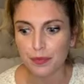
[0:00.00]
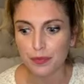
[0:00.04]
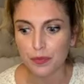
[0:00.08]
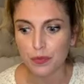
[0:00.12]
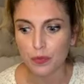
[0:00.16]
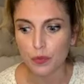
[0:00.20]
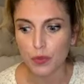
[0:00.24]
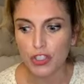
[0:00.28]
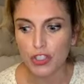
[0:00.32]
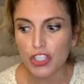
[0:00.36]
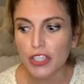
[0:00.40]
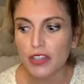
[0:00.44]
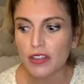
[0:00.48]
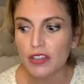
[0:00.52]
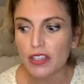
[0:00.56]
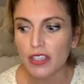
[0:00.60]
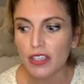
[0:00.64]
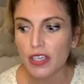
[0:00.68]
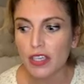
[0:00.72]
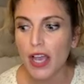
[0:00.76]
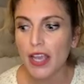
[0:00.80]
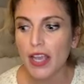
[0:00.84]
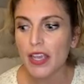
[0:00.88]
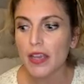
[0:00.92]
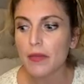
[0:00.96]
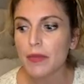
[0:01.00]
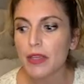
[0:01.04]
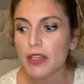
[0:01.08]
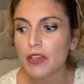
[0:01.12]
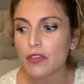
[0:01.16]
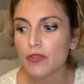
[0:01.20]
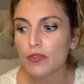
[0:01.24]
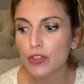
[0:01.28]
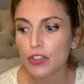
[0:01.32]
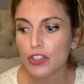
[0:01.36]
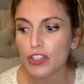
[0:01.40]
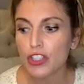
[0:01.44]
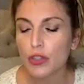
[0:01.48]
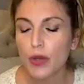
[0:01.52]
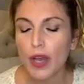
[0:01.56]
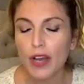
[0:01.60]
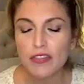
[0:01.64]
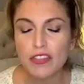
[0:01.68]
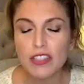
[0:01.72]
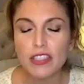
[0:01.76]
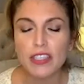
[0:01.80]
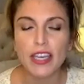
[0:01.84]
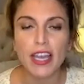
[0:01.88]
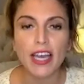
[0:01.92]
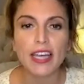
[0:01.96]
which I think, I mean, first you have
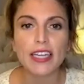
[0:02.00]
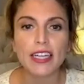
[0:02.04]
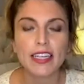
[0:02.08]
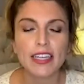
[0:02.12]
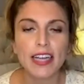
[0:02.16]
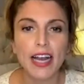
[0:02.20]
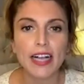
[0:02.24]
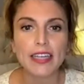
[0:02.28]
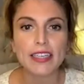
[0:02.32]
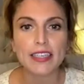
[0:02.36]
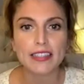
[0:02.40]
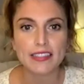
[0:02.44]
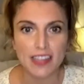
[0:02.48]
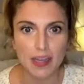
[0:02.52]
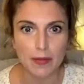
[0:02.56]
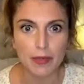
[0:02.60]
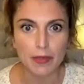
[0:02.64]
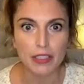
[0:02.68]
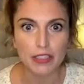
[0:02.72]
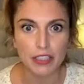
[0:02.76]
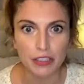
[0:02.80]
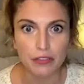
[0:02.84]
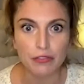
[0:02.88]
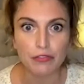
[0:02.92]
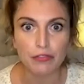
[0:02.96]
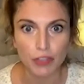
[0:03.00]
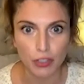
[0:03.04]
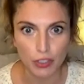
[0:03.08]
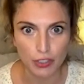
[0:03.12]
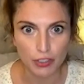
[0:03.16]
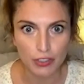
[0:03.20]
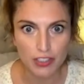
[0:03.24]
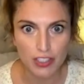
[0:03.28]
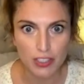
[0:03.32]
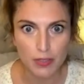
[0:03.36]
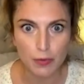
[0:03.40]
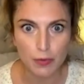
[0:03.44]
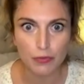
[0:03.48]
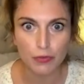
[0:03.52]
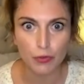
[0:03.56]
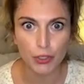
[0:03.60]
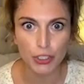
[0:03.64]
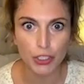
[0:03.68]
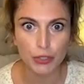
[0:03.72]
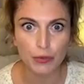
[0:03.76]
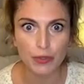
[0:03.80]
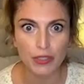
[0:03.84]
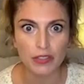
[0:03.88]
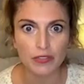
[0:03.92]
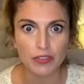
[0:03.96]
to get in academically first before
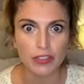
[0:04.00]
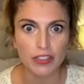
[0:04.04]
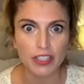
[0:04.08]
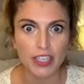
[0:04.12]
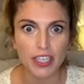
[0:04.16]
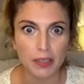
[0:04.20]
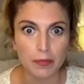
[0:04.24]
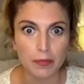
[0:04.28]
you even can